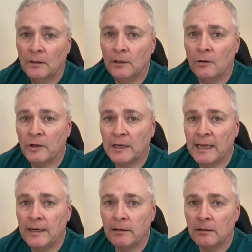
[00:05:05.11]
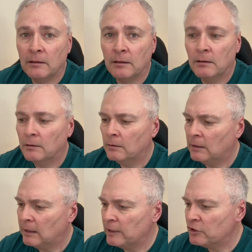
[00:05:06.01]
You're not going to get...
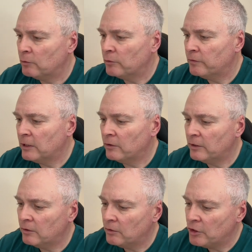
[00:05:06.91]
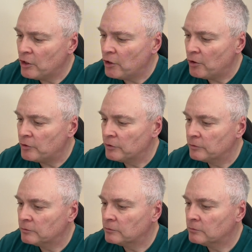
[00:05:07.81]
Actually, I wonder if it got nerd.
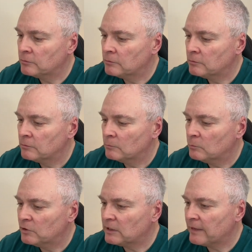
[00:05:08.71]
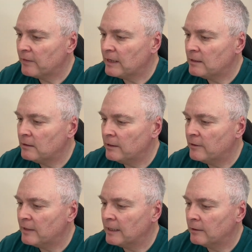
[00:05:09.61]
Was that then a
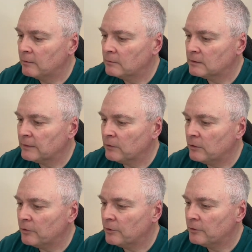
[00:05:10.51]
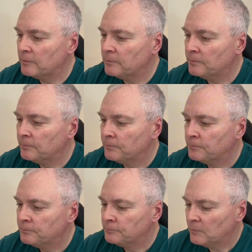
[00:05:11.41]
thing? Let's have a look.
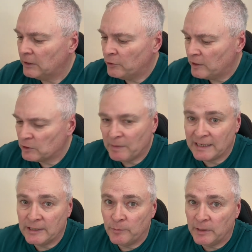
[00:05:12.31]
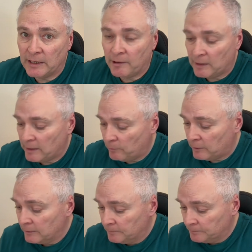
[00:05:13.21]
I don't expect it to be here in any
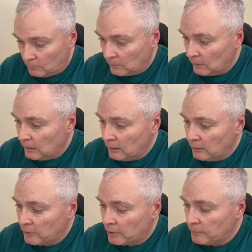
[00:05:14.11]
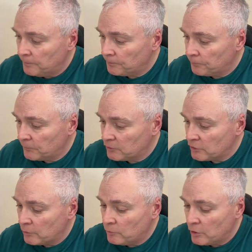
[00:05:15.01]
way. No, there's
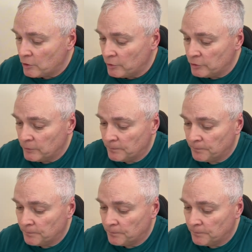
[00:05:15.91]
no nerd.